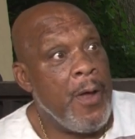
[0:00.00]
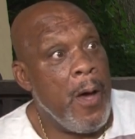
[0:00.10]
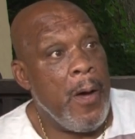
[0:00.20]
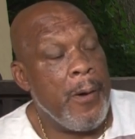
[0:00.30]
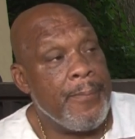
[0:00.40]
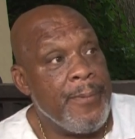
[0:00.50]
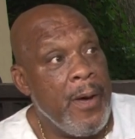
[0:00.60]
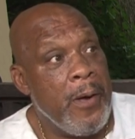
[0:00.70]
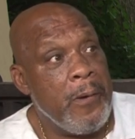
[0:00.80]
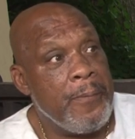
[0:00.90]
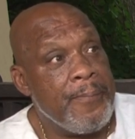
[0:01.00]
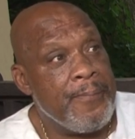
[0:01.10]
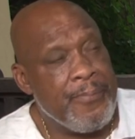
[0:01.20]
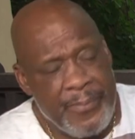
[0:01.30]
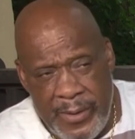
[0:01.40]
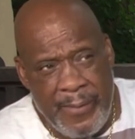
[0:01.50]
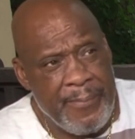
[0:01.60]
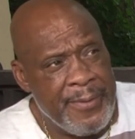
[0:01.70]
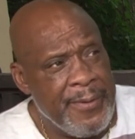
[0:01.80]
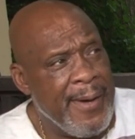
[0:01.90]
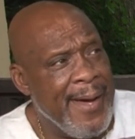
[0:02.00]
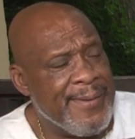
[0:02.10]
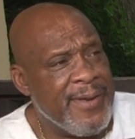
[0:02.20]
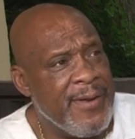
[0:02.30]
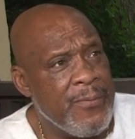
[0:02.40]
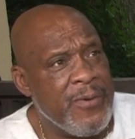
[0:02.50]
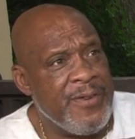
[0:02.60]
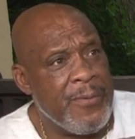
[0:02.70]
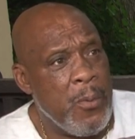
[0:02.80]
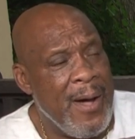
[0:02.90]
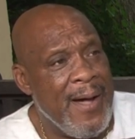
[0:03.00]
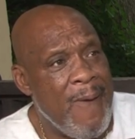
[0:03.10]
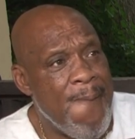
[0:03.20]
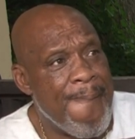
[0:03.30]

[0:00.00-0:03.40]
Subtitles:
No. I'll tell you the reason why.